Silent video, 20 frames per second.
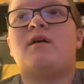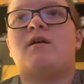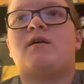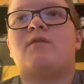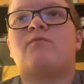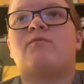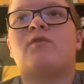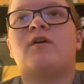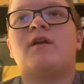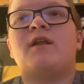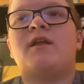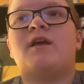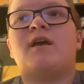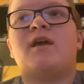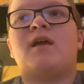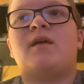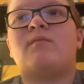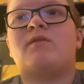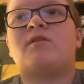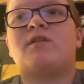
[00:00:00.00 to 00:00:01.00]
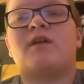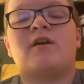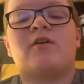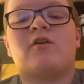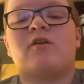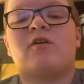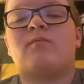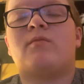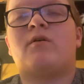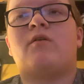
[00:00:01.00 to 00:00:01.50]
running game is
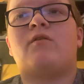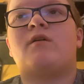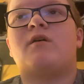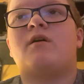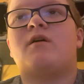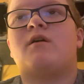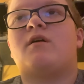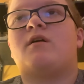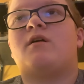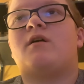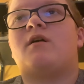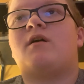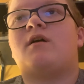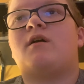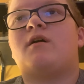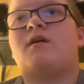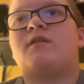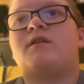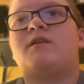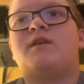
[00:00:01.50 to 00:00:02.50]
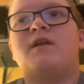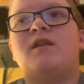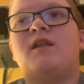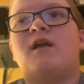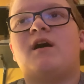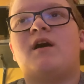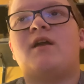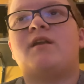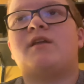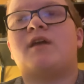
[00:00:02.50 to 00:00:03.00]
terrible. The
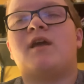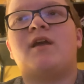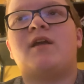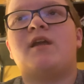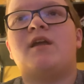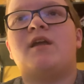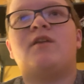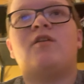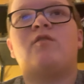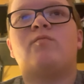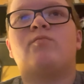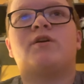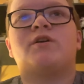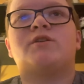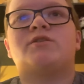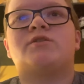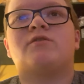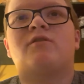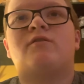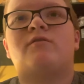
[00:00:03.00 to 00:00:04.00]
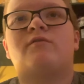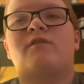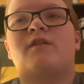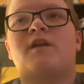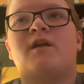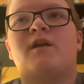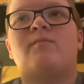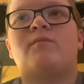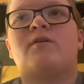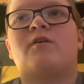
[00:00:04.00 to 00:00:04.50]
D-line can't get no pressure on
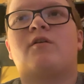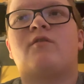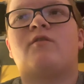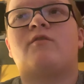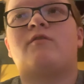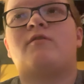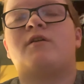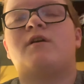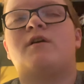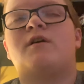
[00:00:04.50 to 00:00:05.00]
Sam Darnold.